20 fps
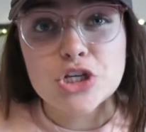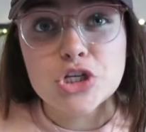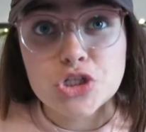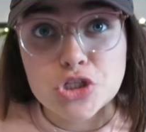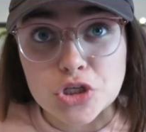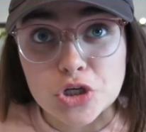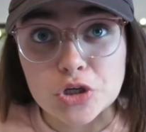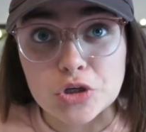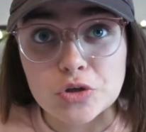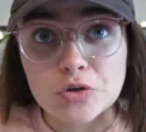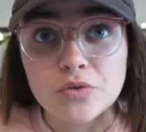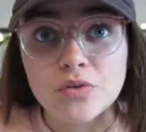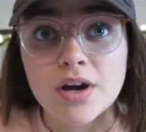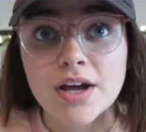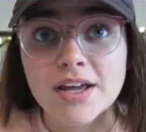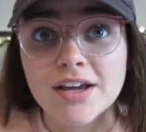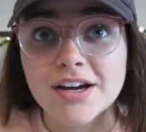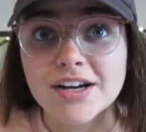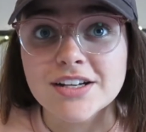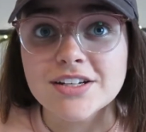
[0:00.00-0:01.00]
So
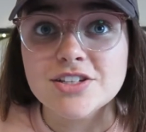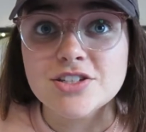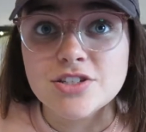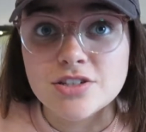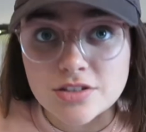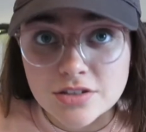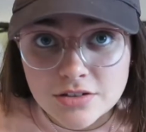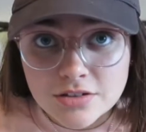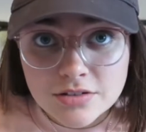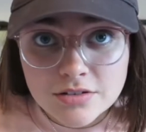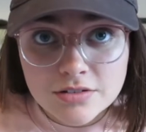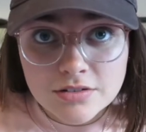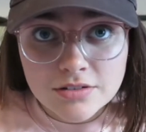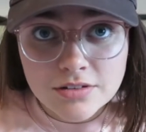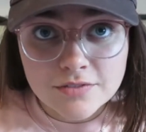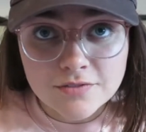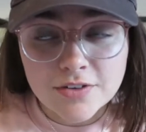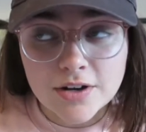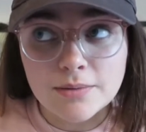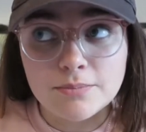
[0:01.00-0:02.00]
I got two
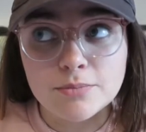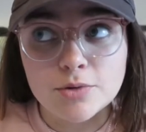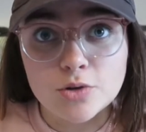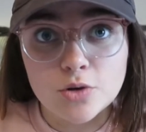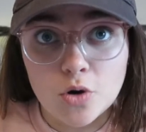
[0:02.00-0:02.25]
from